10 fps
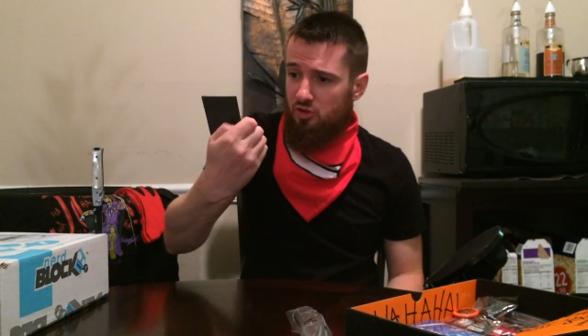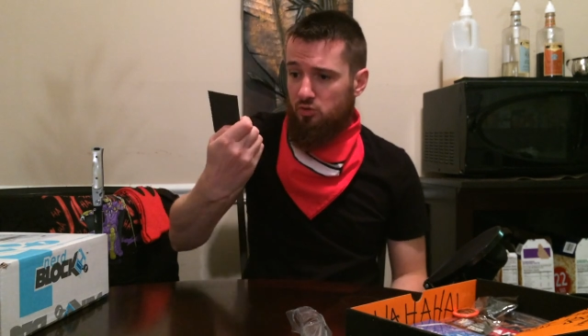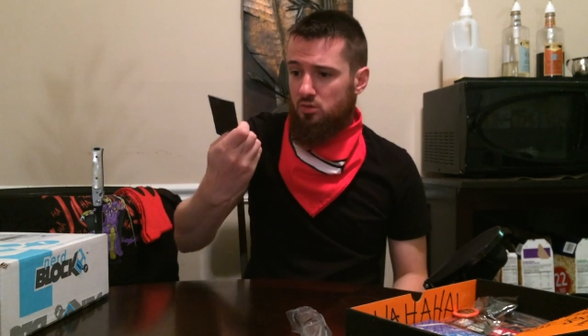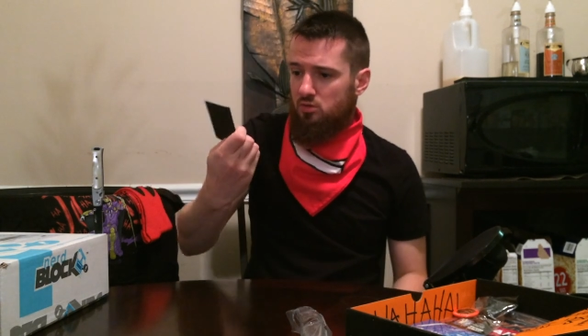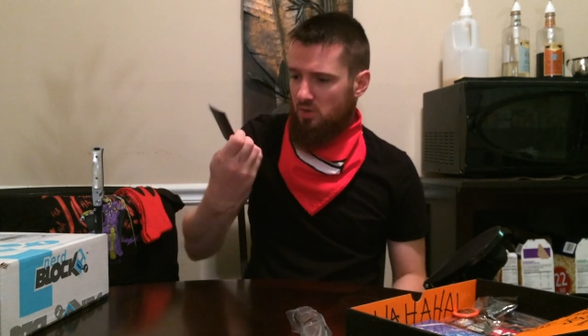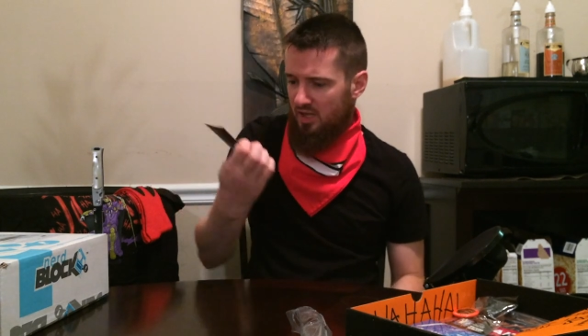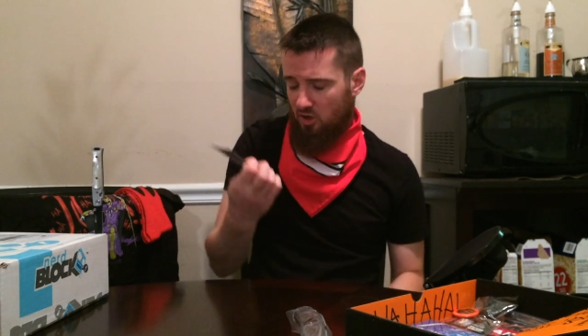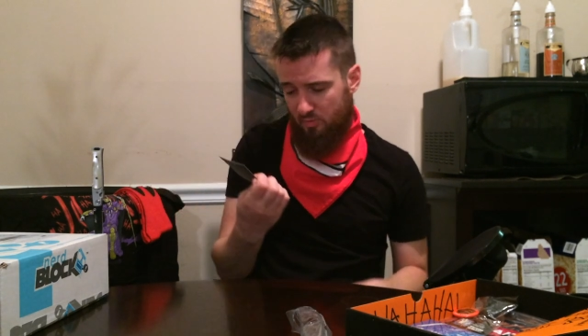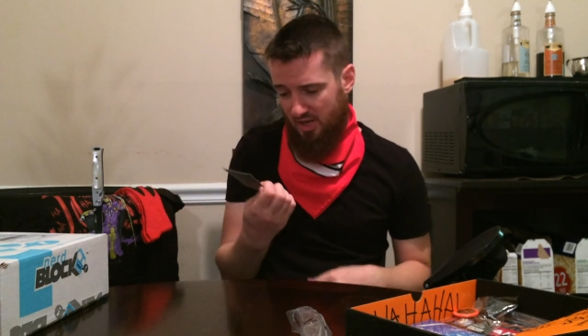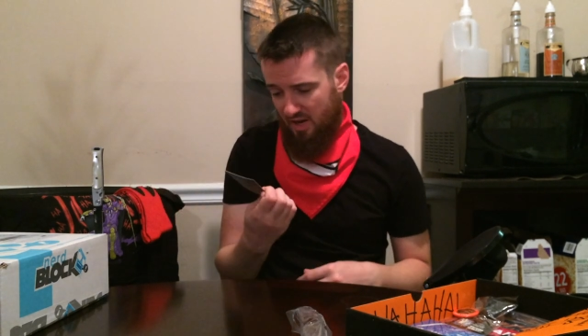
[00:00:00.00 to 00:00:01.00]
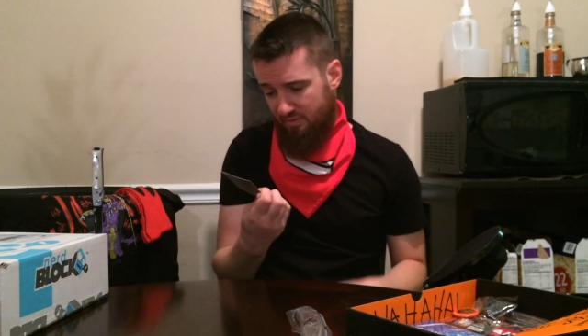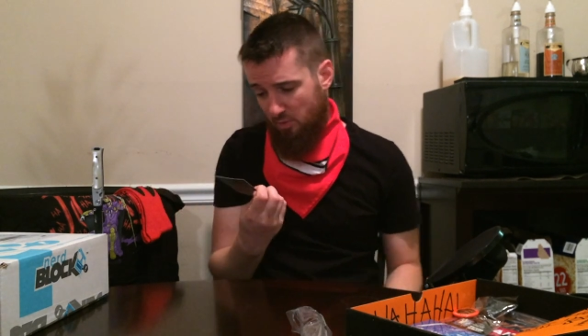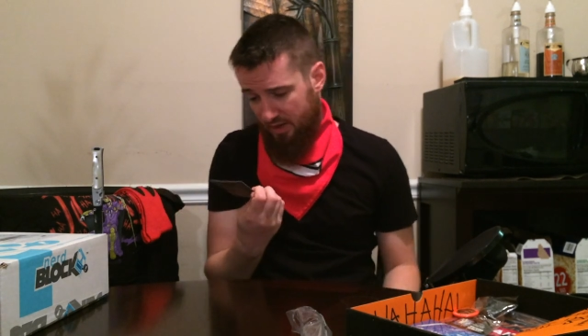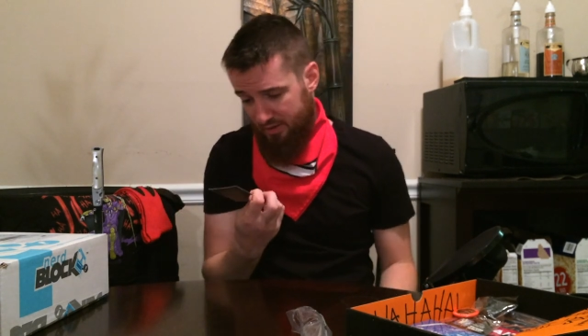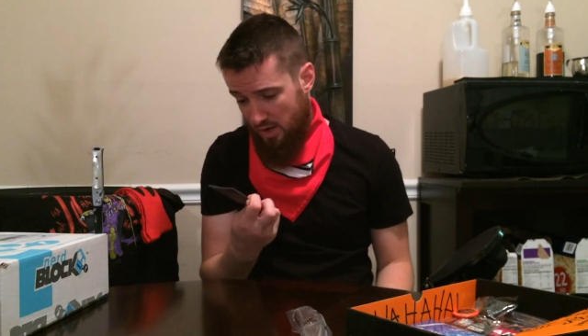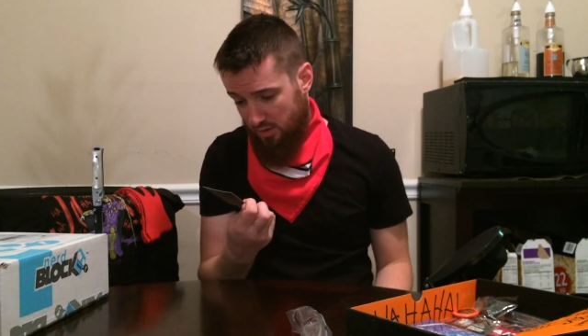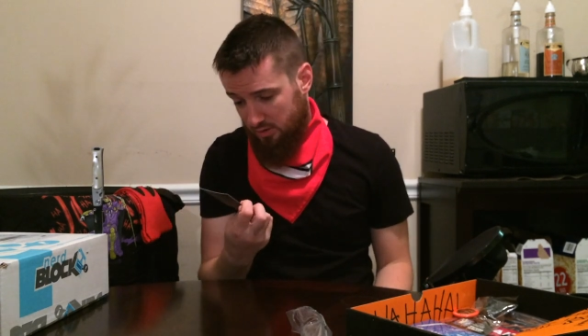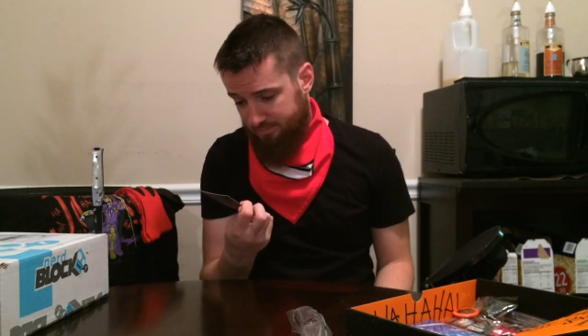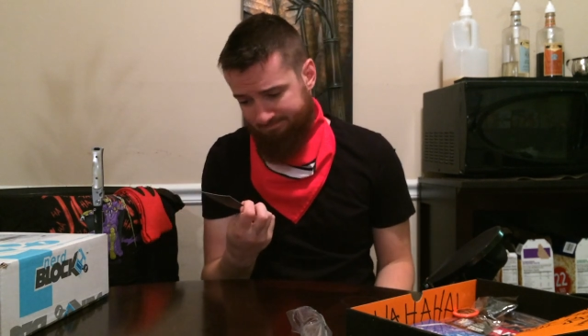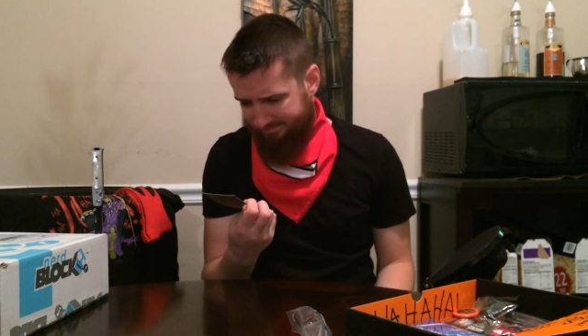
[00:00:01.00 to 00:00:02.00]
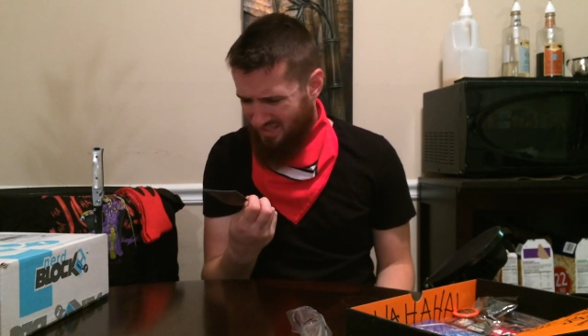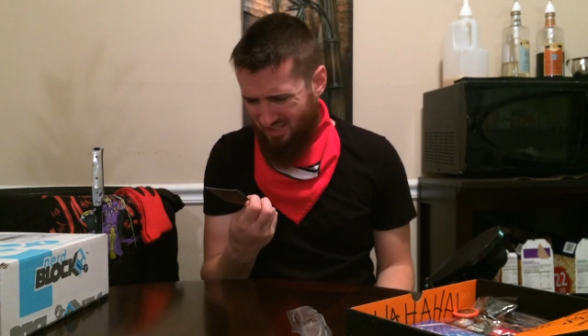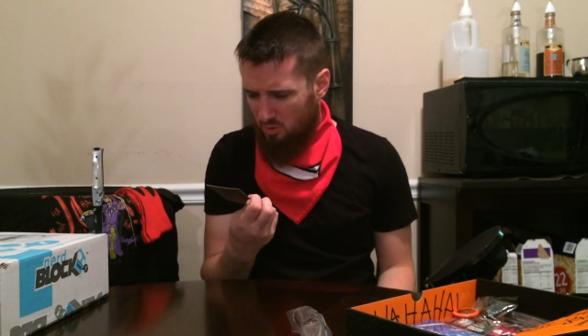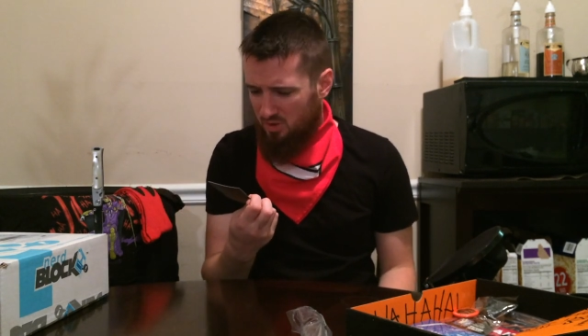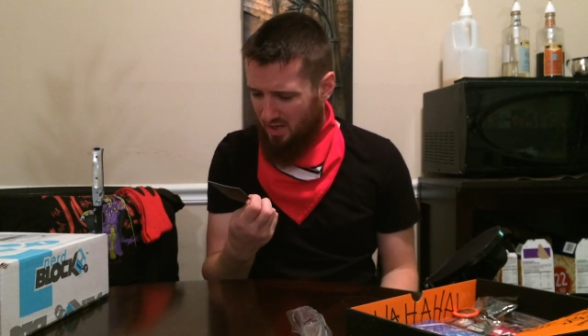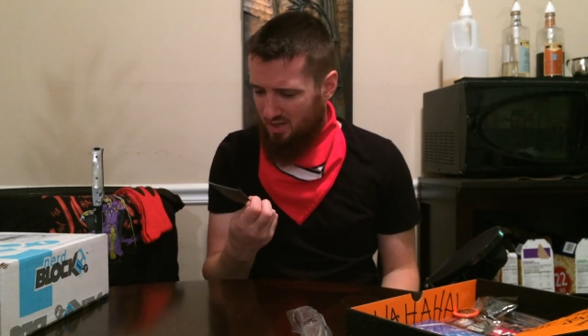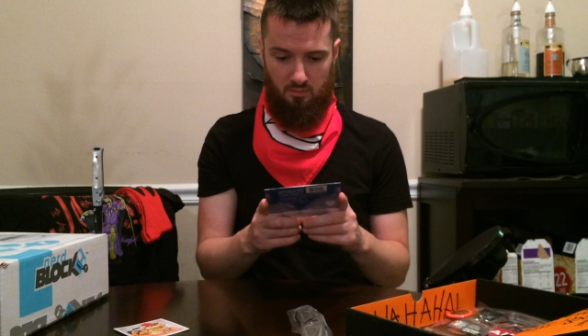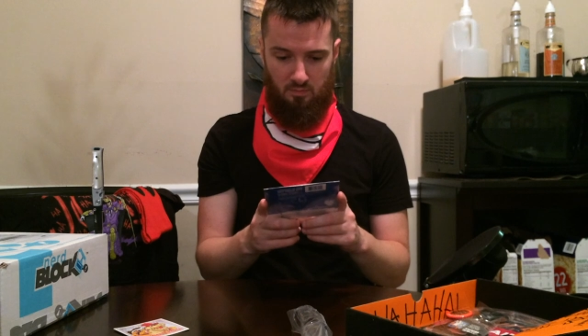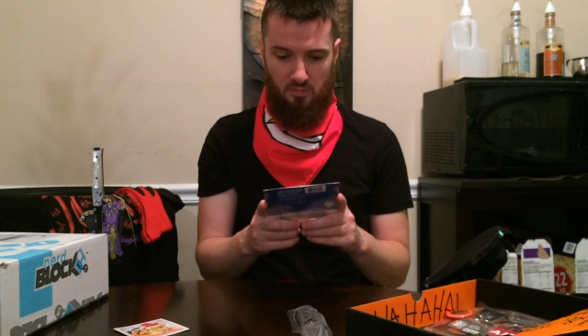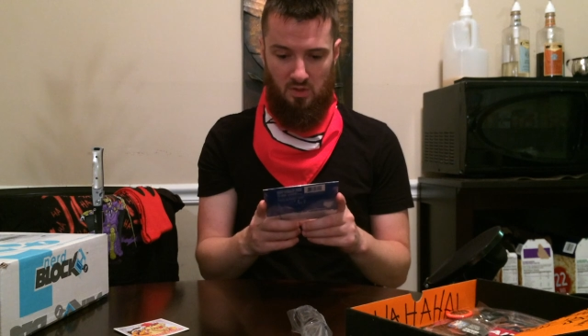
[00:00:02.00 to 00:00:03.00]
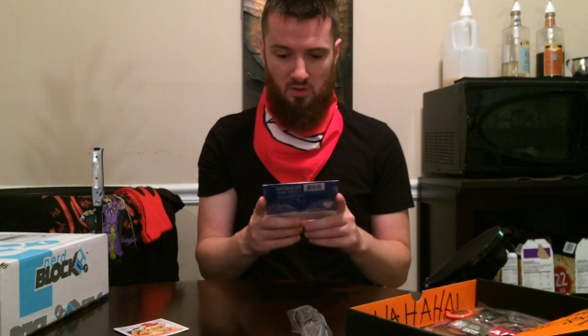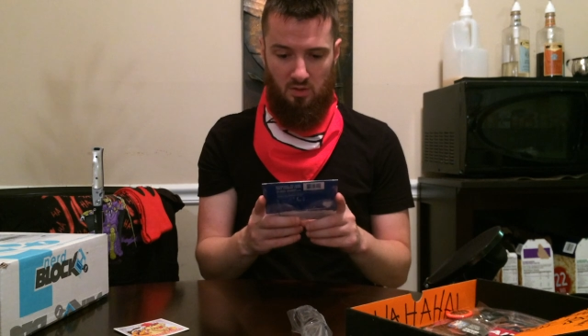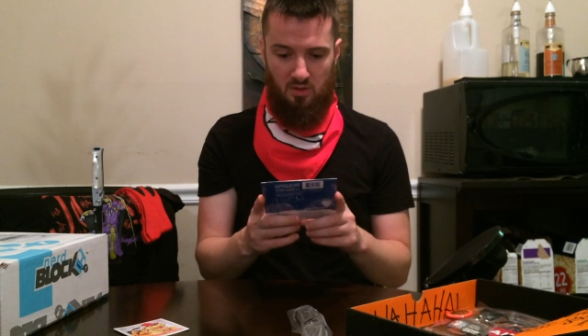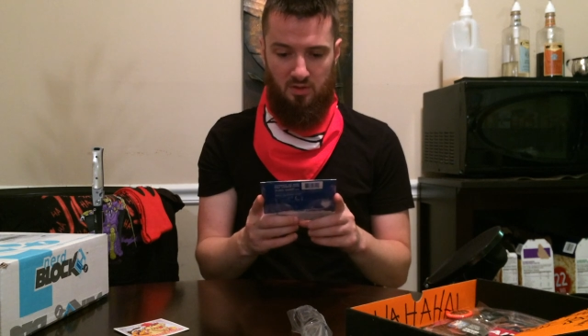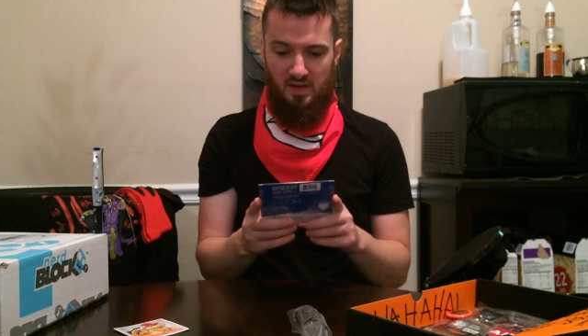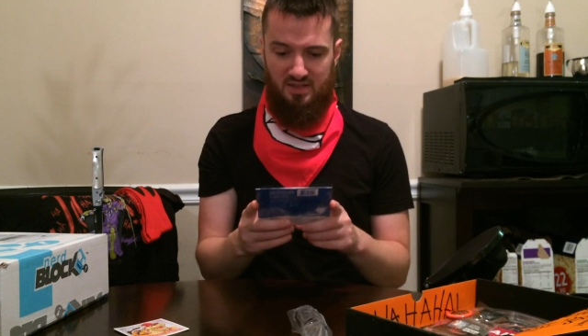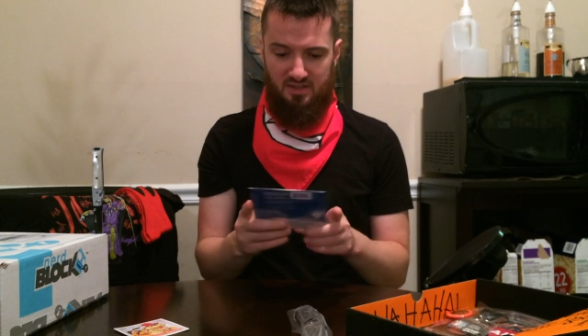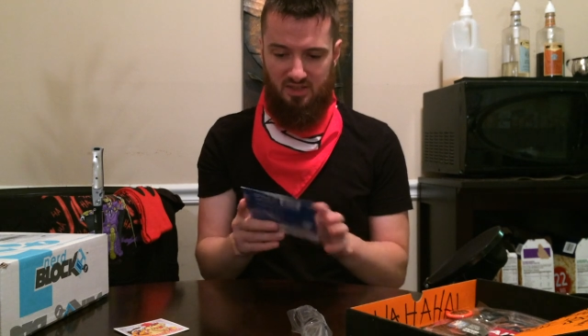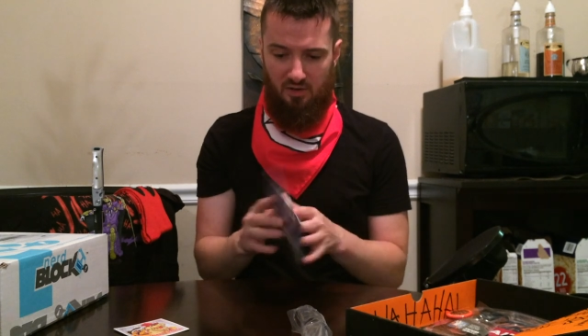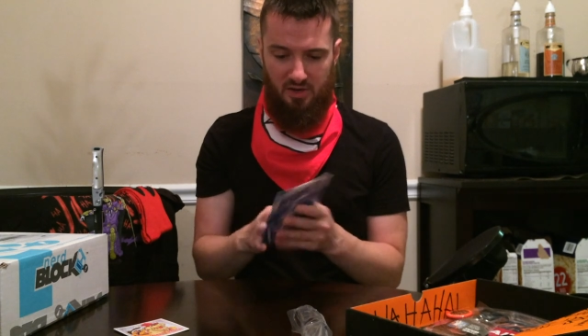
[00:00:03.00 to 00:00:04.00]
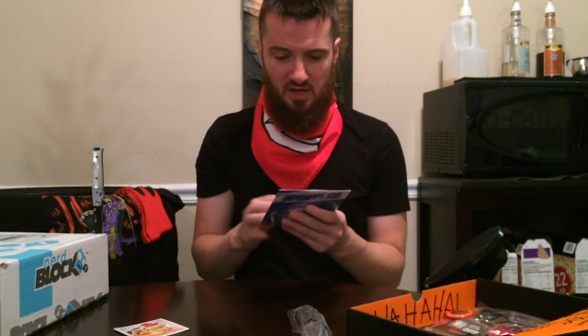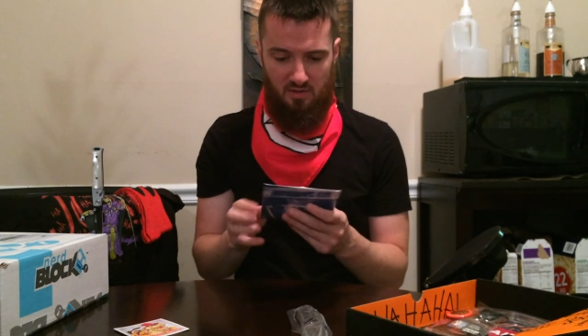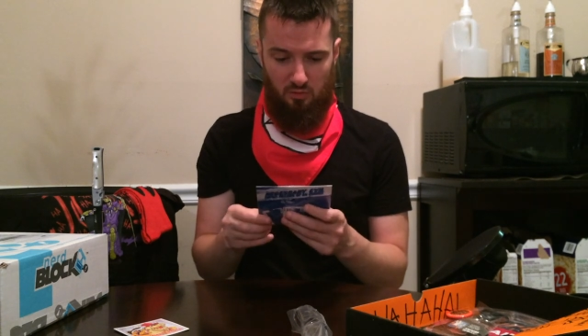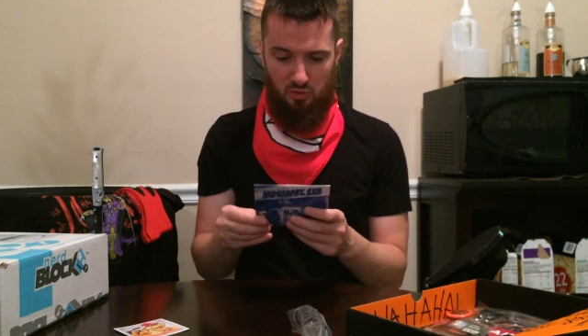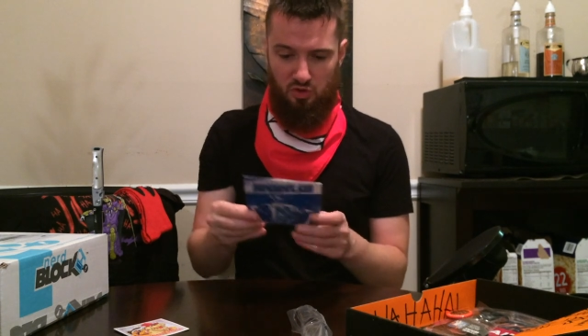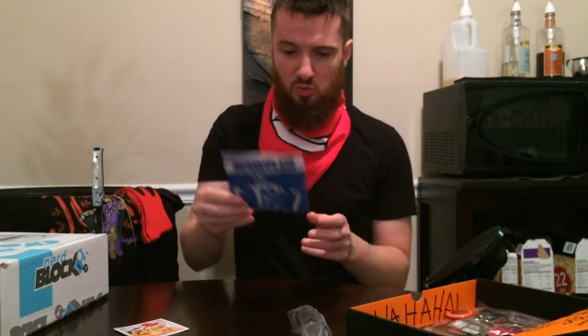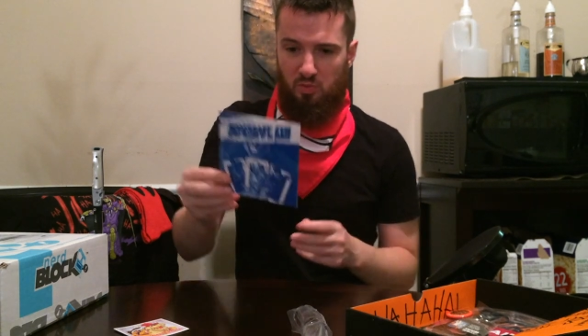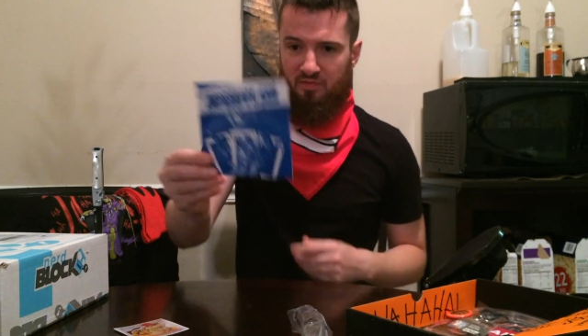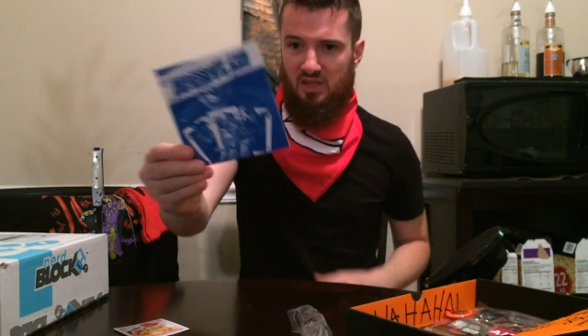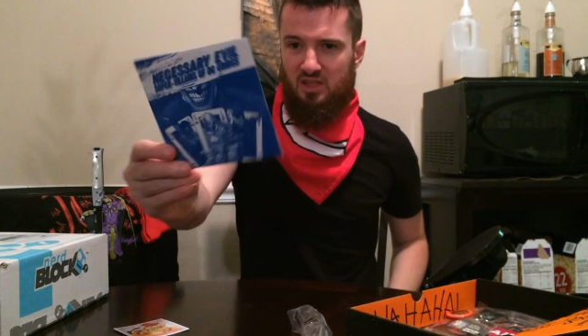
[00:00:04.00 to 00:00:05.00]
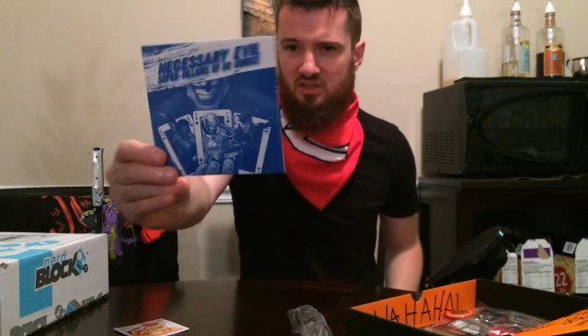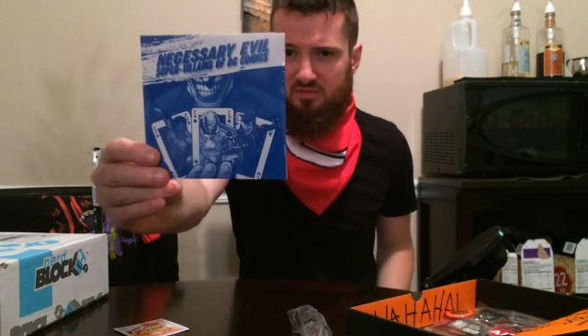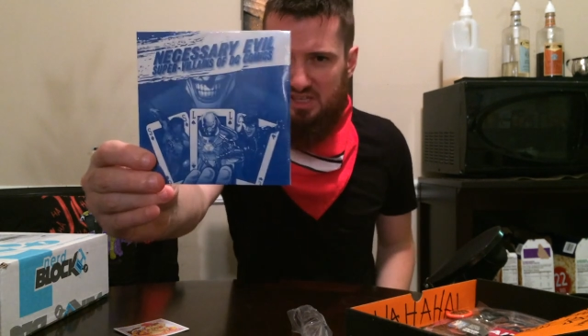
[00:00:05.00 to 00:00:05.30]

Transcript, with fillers: you. I know, man, everybody does. It's okay. Necessary Evil Supervillains of